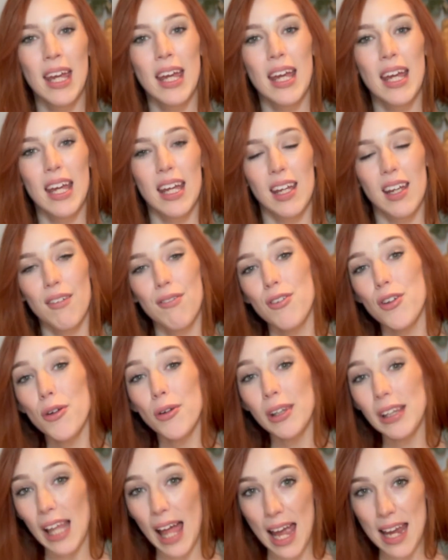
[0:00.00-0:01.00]
If you'd
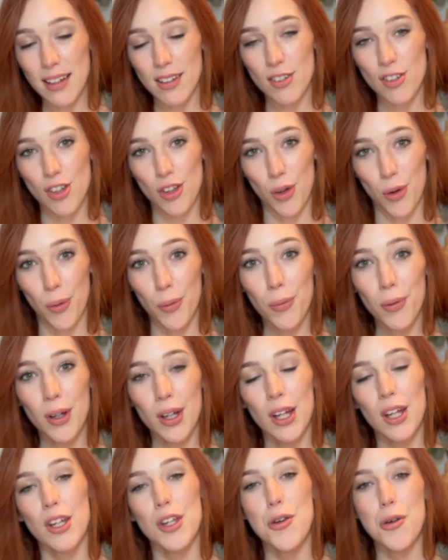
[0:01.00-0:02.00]
like to,
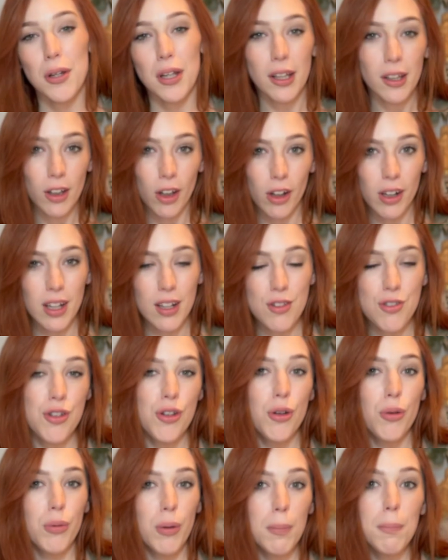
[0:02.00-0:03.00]
you can look
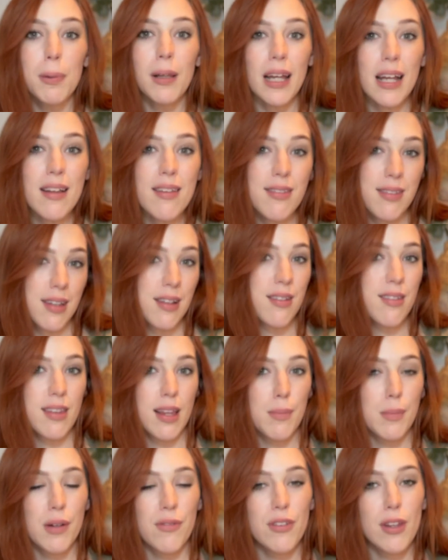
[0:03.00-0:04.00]
into replacing
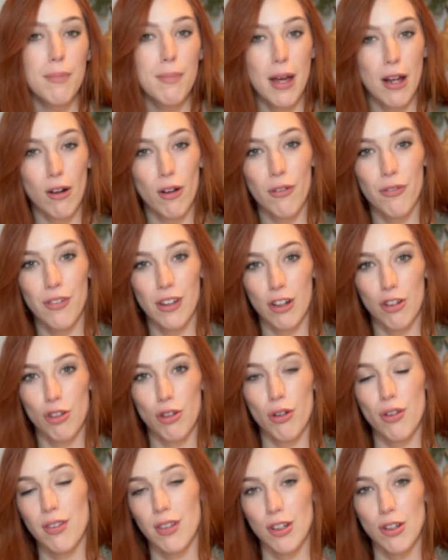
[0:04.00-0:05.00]
some of the metal
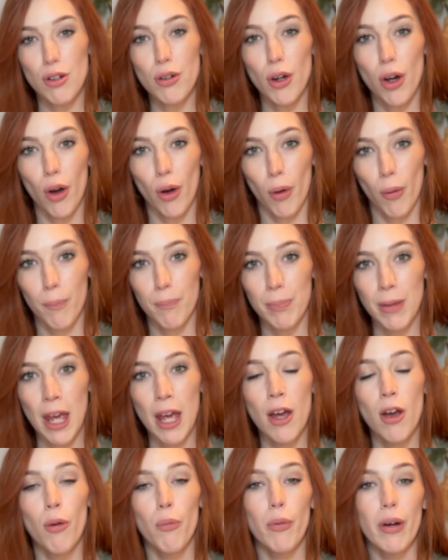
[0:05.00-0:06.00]
fixtures in your home
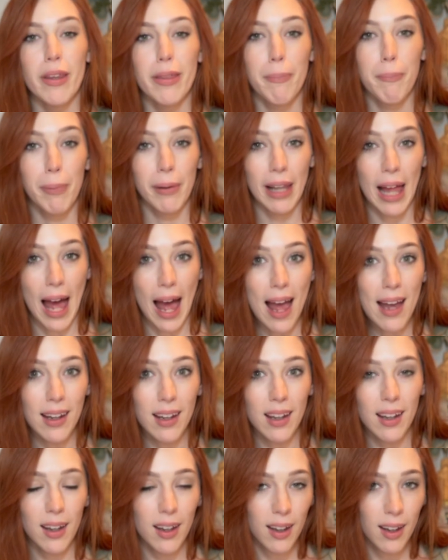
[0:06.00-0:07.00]
with
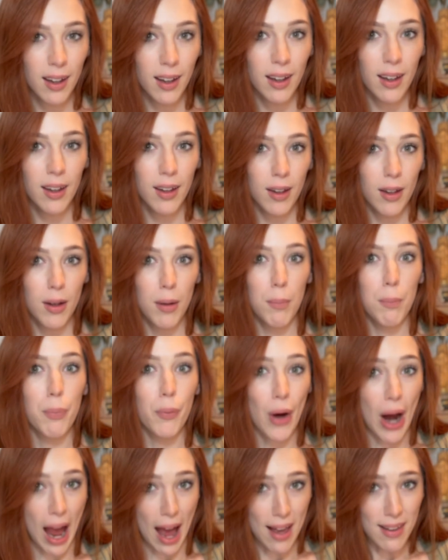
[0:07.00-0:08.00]
black,
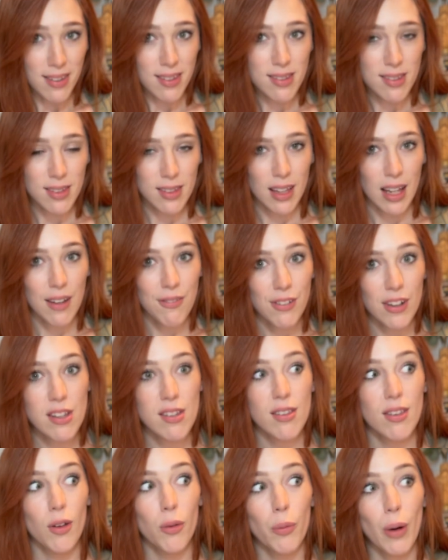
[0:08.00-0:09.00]
brass. If it's
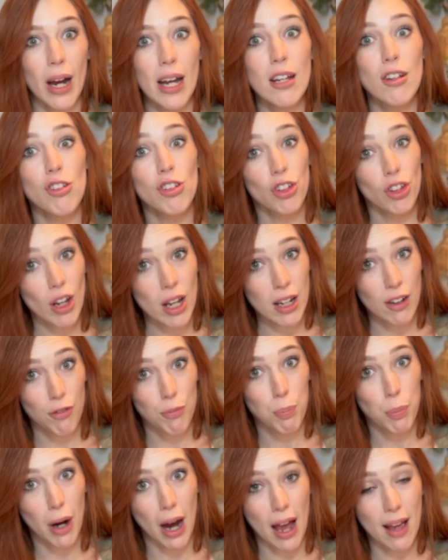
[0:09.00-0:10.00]
the right shade of
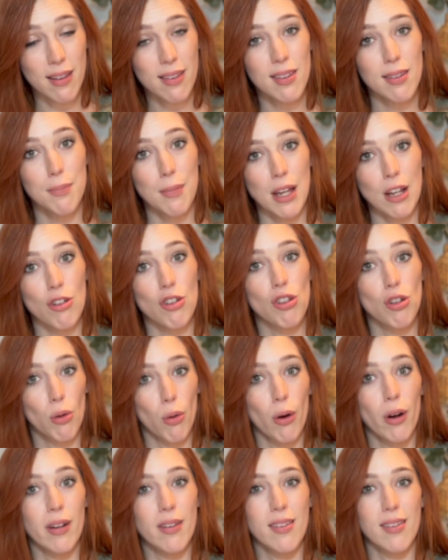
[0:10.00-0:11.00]
brass, make
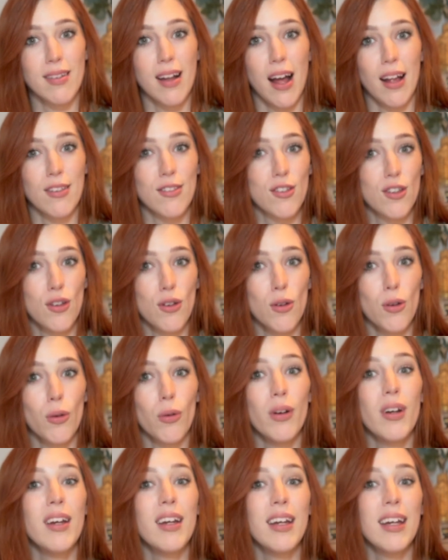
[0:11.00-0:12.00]
sure it's not too
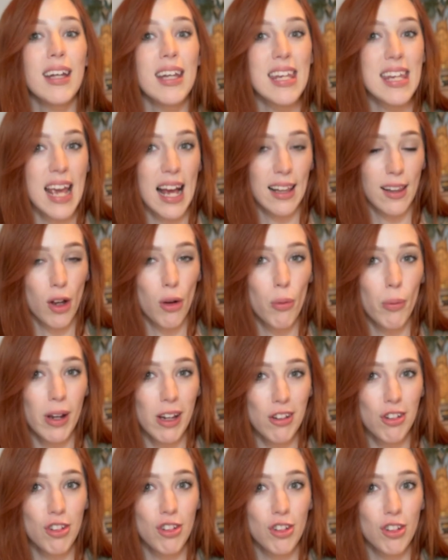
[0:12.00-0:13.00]

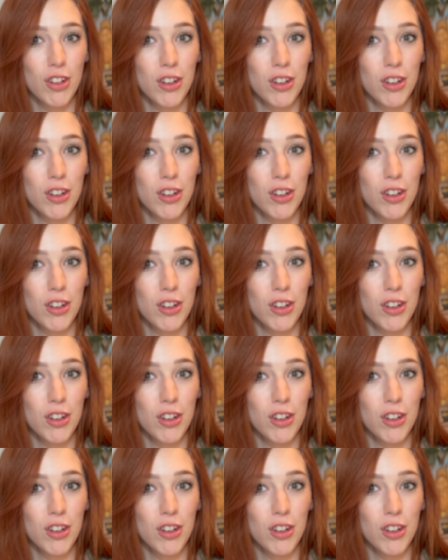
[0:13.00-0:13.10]
yellowish.